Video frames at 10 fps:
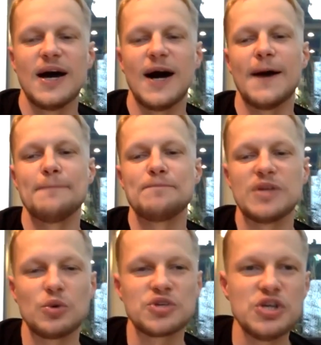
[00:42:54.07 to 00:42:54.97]
um,
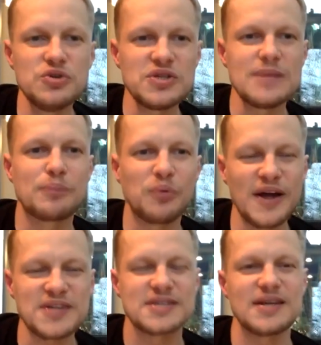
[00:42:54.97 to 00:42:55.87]
you know, was hugely
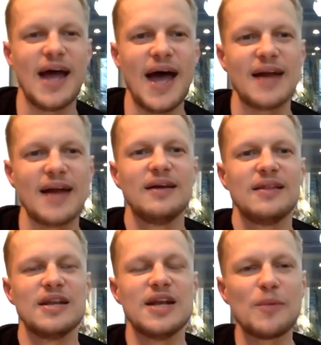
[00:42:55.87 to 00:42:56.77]
impressed at
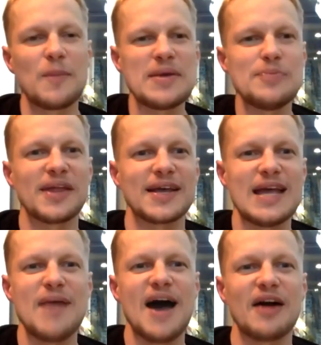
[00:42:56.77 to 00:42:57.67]
the number of people that
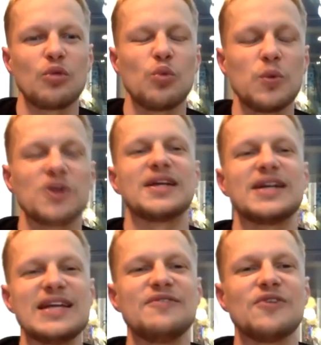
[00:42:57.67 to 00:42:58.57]
came out of the woodwork that
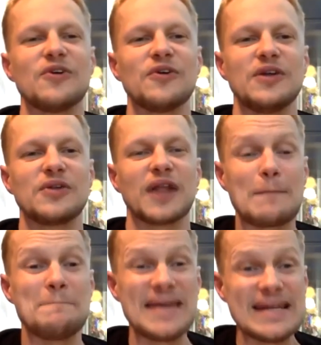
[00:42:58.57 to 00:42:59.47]
either, either
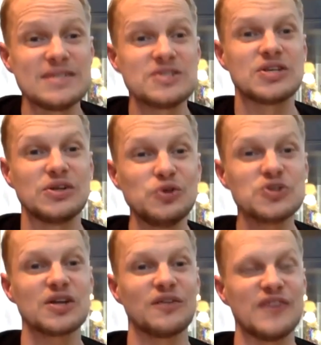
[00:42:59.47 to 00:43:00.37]
like been to
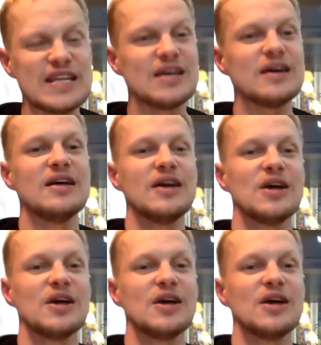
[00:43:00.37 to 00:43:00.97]
Slovenia,